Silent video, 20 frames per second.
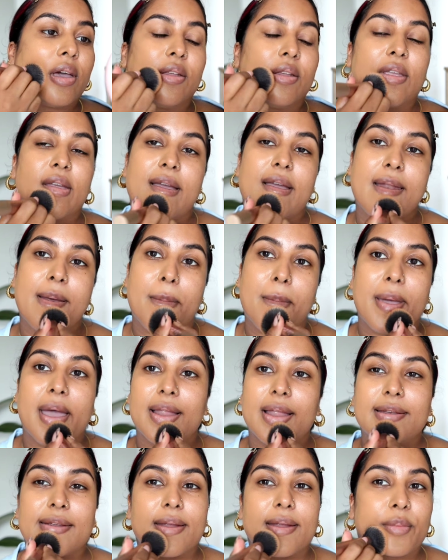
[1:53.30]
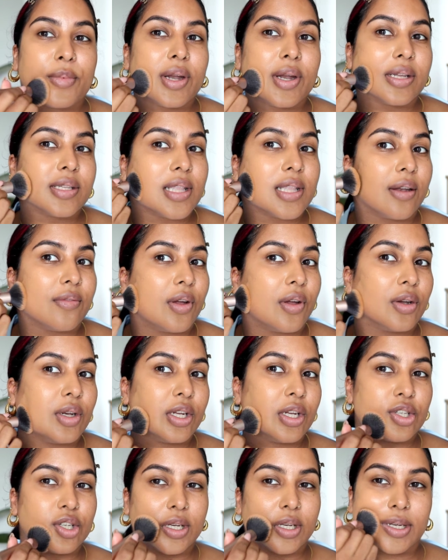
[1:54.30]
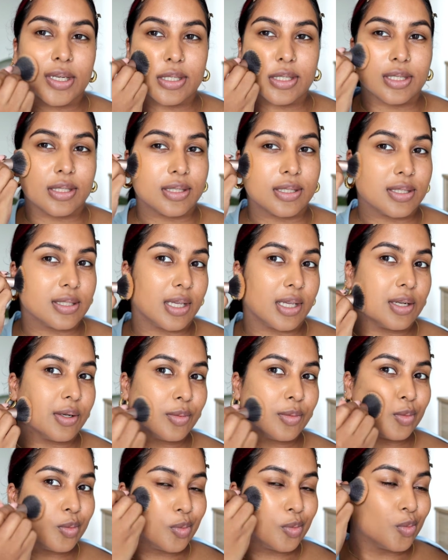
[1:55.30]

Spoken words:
and you're going to pat and press that foundation into the skin.